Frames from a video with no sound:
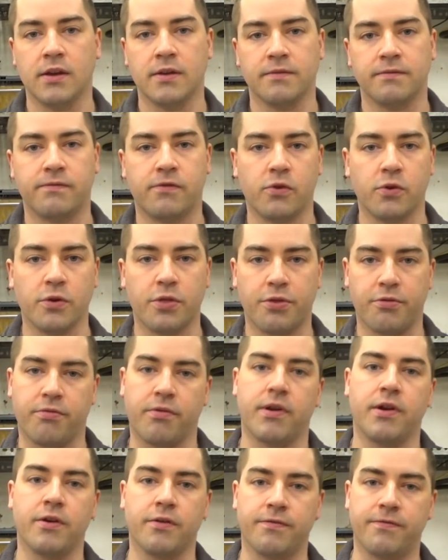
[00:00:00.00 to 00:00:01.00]
for
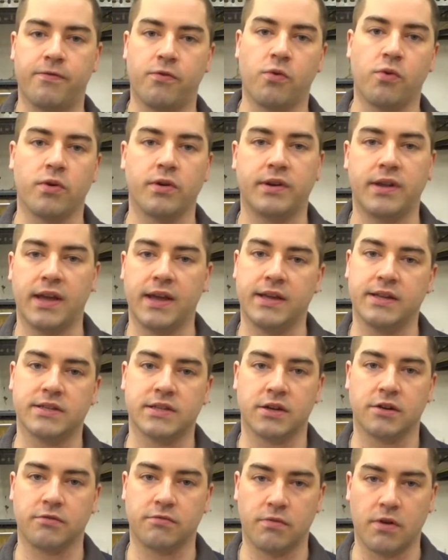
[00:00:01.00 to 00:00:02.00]
3 or 4 days
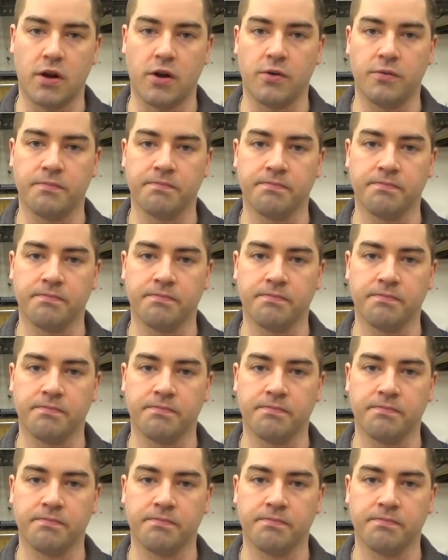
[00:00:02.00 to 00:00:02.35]
in a row.